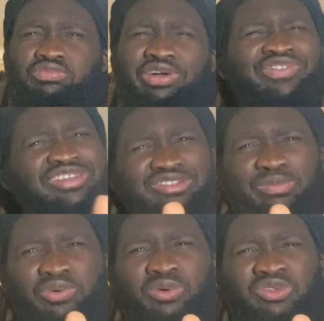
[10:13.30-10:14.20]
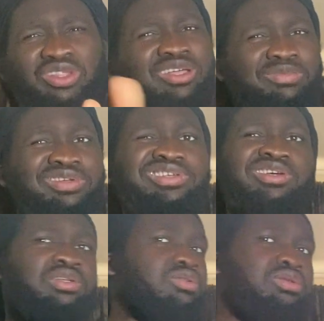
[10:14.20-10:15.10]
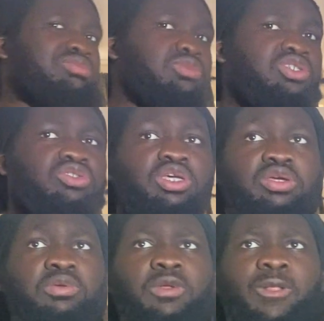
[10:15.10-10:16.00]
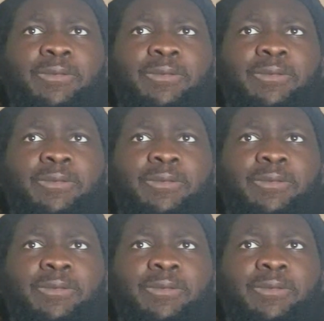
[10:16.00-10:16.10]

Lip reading: I think there's a pause there, but yeah, just take it.